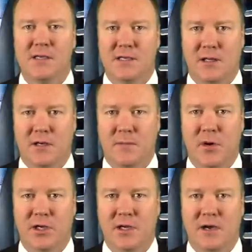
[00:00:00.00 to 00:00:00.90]
so I look to
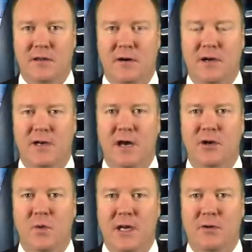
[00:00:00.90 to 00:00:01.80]
put together
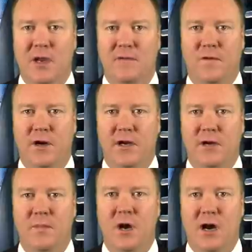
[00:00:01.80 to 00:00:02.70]
another winning week for
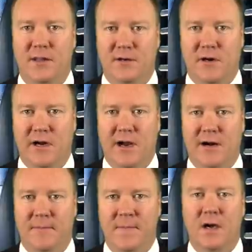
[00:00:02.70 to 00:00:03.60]
you on the
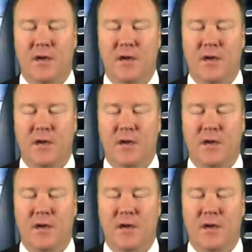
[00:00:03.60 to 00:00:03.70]
gridiron.